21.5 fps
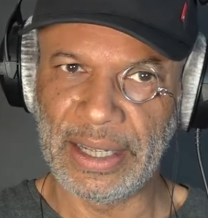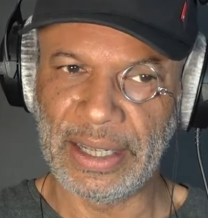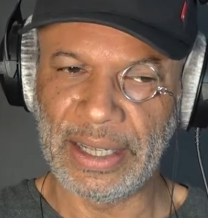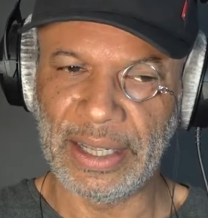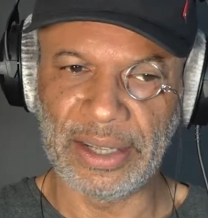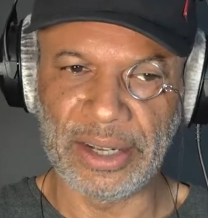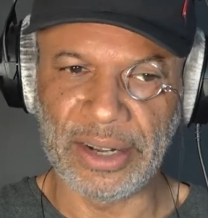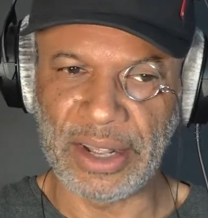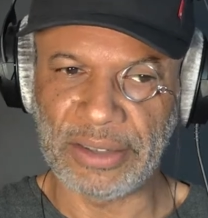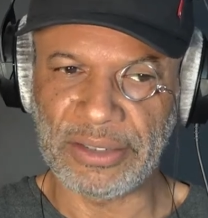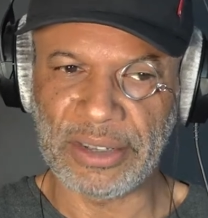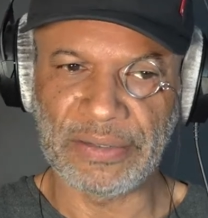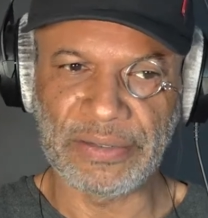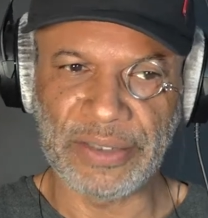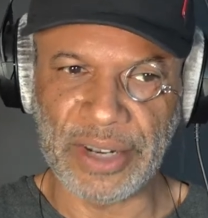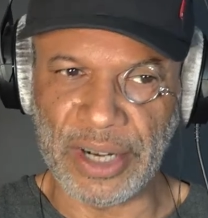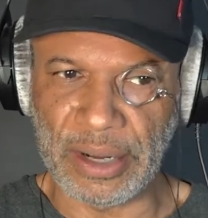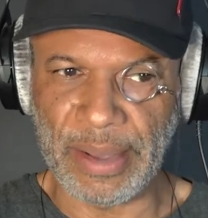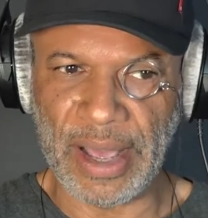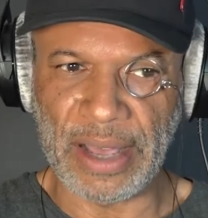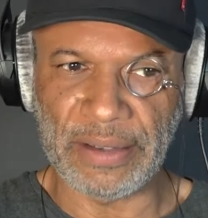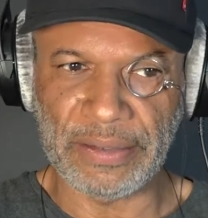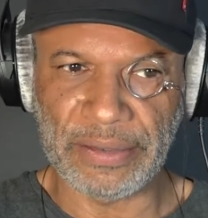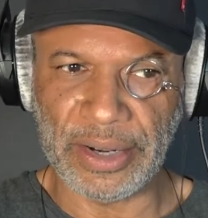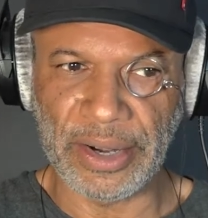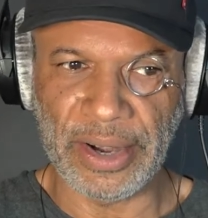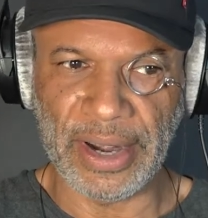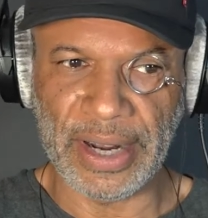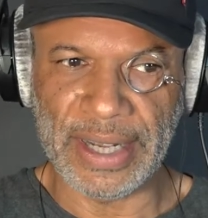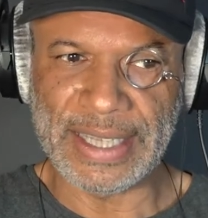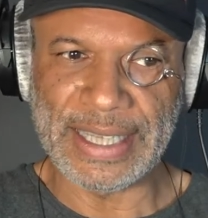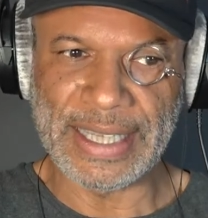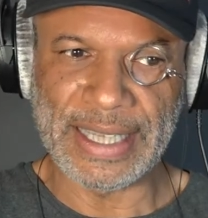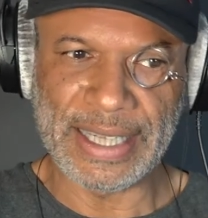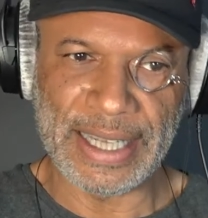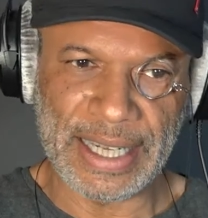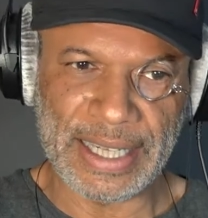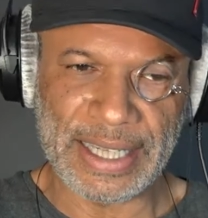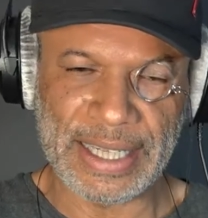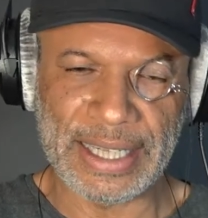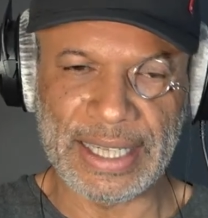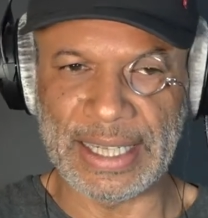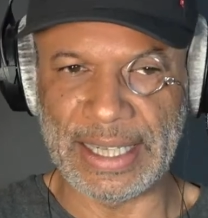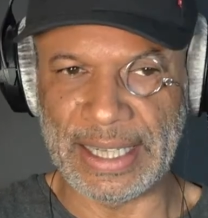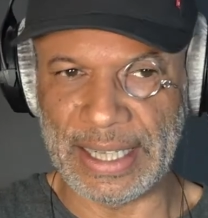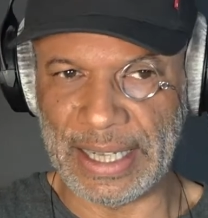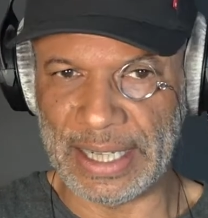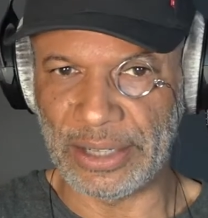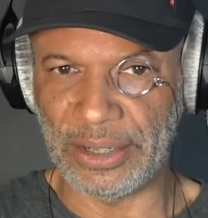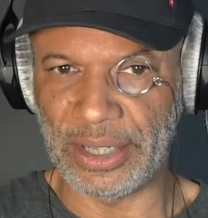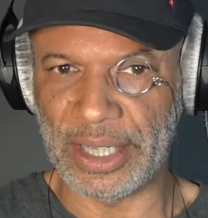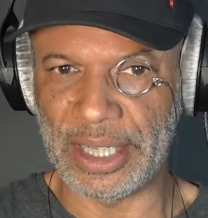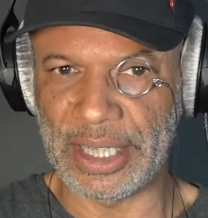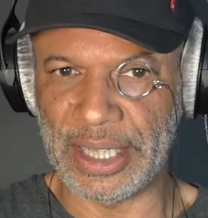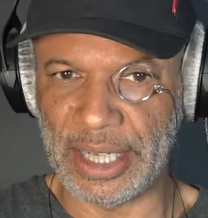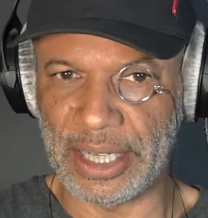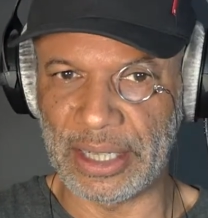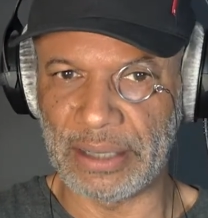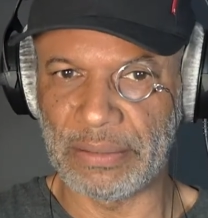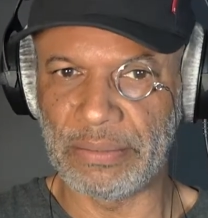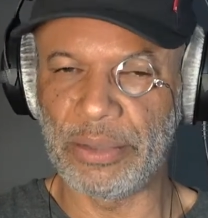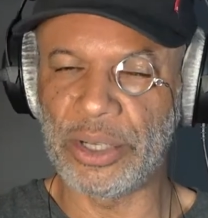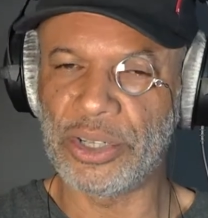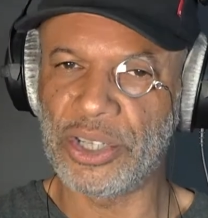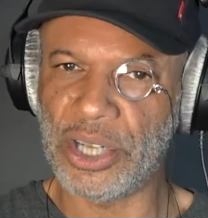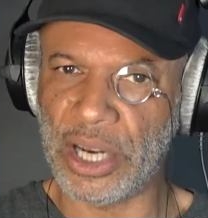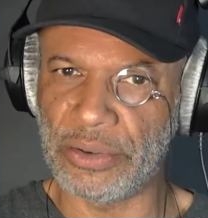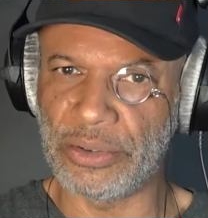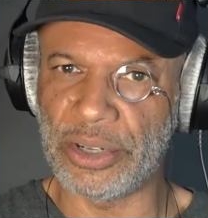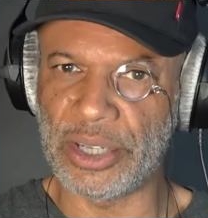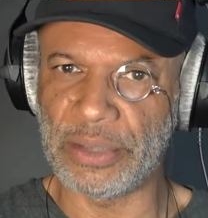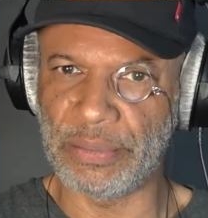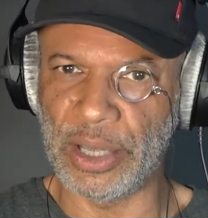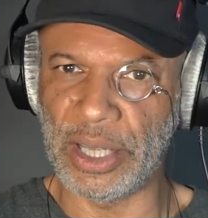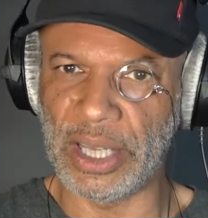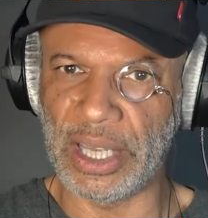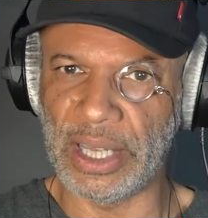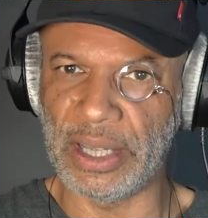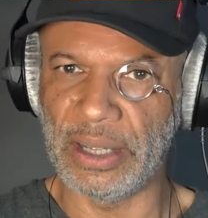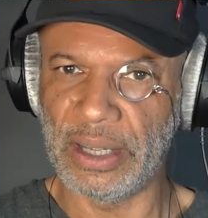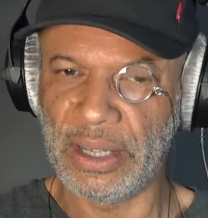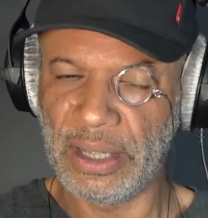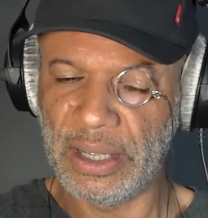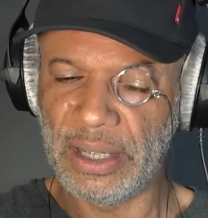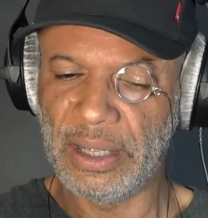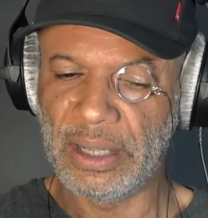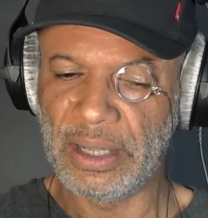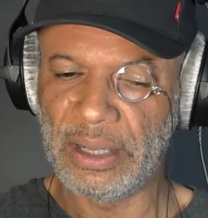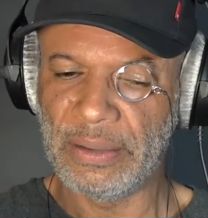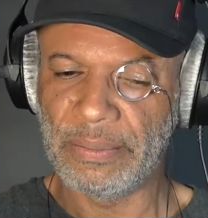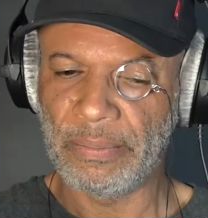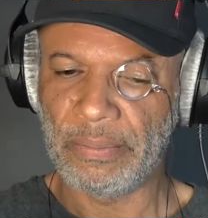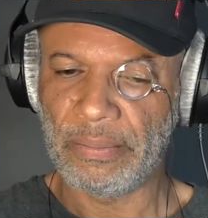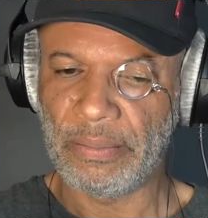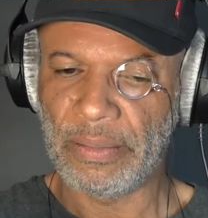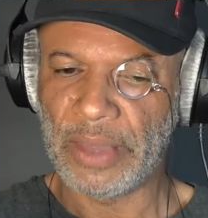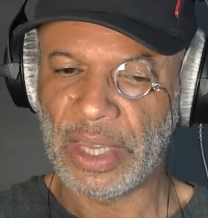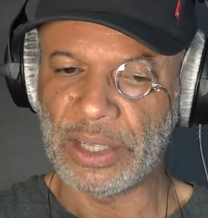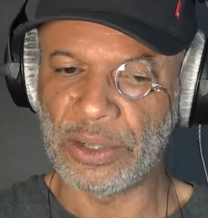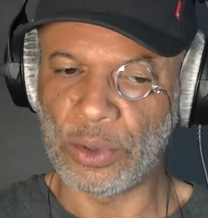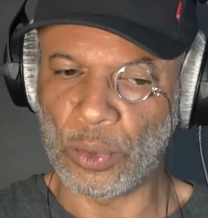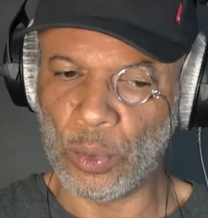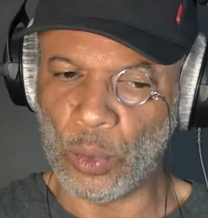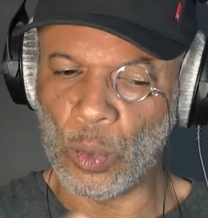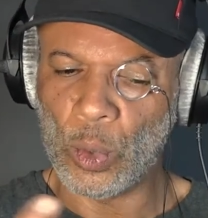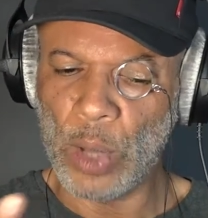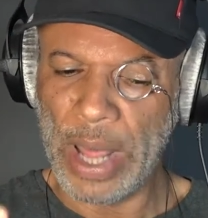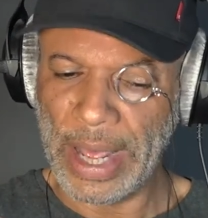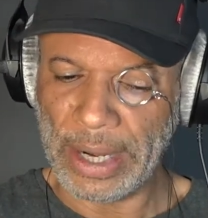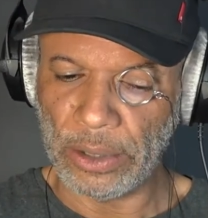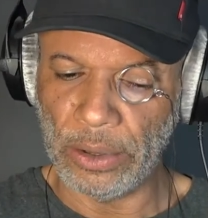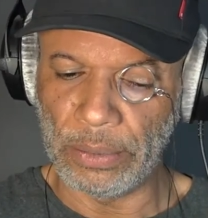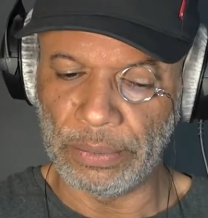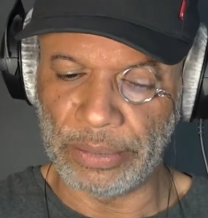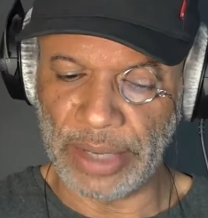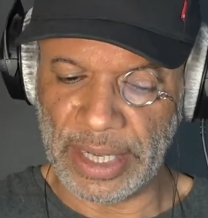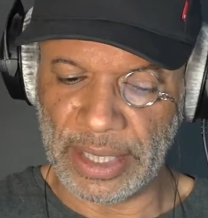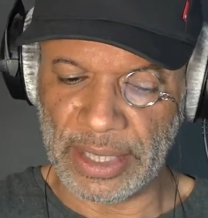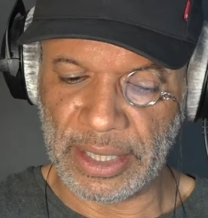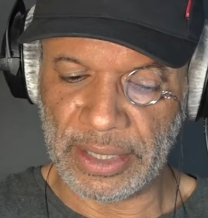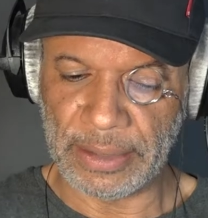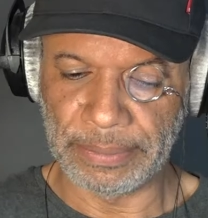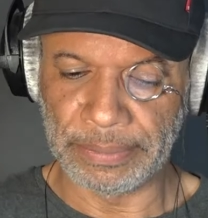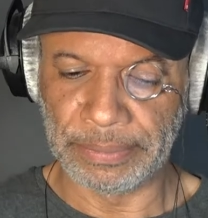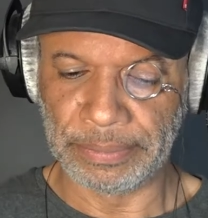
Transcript: And then you have to fiddle about figuring out, is it this, or is it this? But generally speaking, it's not all that complex.